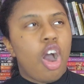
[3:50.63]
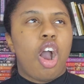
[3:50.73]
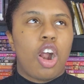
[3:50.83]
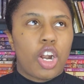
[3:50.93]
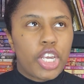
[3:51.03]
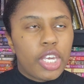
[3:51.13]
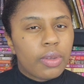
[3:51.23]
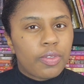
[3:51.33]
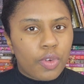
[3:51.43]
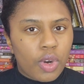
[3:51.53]

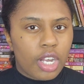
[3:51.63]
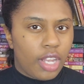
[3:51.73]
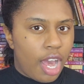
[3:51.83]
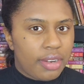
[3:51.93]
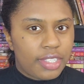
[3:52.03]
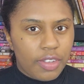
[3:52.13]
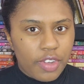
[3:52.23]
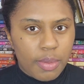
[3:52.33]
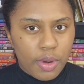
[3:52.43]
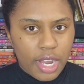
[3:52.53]
argue for a lot of
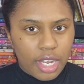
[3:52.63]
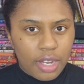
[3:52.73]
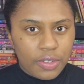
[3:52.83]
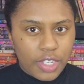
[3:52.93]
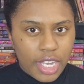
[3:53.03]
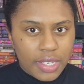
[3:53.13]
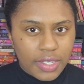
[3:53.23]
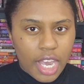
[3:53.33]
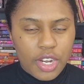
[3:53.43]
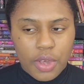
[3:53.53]
Silvia Moreno
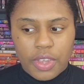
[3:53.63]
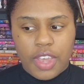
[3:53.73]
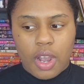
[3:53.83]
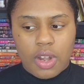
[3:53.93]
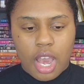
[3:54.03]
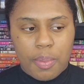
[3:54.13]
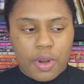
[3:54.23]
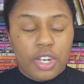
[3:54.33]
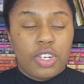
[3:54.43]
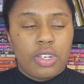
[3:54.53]
Garcias. I know that they are not
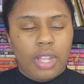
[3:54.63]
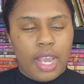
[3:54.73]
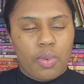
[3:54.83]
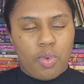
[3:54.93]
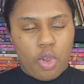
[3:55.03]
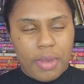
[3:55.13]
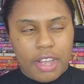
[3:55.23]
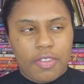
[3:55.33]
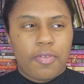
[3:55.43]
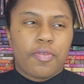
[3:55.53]

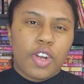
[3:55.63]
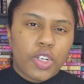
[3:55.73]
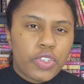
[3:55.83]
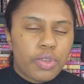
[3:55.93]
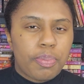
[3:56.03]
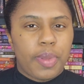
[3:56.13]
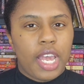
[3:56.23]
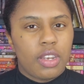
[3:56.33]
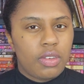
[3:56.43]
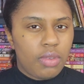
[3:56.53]
romance first,
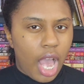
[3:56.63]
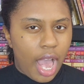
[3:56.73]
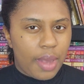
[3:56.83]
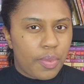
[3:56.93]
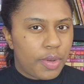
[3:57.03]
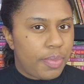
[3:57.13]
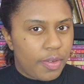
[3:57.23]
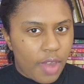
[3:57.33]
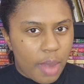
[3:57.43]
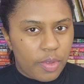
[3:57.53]
but I would
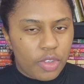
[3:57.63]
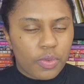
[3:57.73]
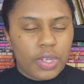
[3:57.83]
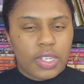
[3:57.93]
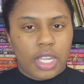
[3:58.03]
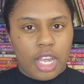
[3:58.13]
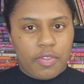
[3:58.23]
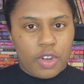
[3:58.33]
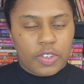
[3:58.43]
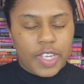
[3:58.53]
be fine with you squeezing a lot
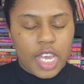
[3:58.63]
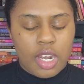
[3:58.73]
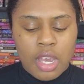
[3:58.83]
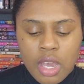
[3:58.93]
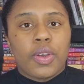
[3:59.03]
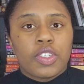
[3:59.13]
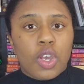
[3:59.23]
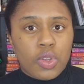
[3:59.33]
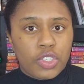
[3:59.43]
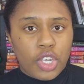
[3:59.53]
of hers in. There is
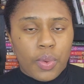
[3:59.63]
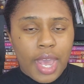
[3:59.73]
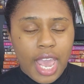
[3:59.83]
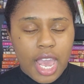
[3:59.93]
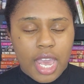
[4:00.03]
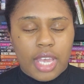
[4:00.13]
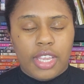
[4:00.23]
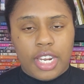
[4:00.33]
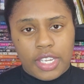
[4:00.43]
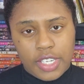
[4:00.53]
also a
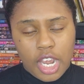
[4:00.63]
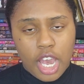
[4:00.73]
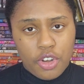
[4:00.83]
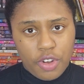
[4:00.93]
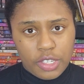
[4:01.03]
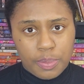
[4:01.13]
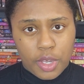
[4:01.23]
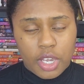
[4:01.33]
Lydia San Andres book,